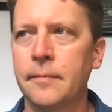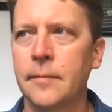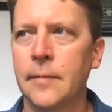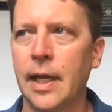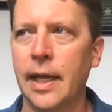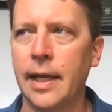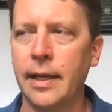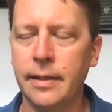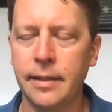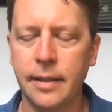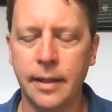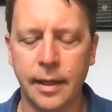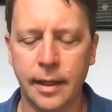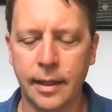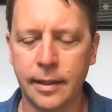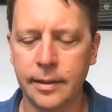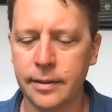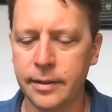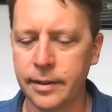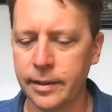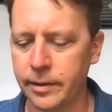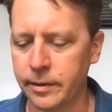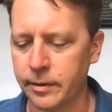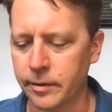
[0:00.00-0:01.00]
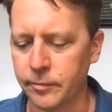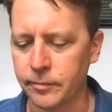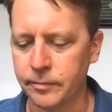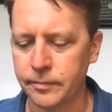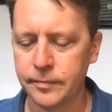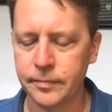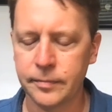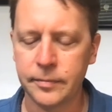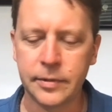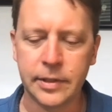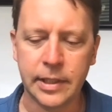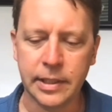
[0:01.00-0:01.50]
And,
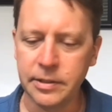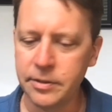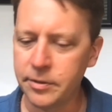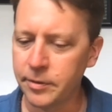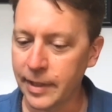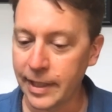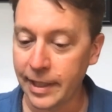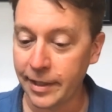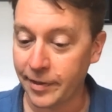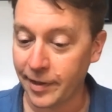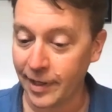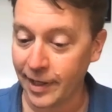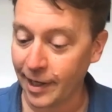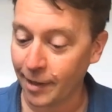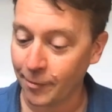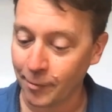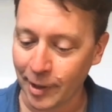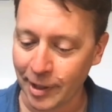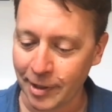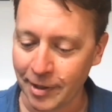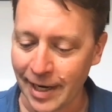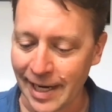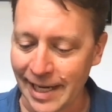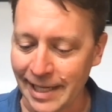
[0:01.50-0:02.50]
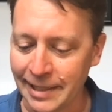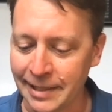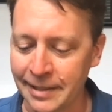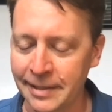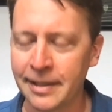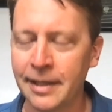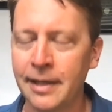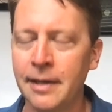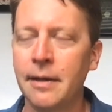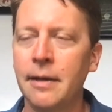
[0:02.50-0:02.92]
didn't do anything I regret.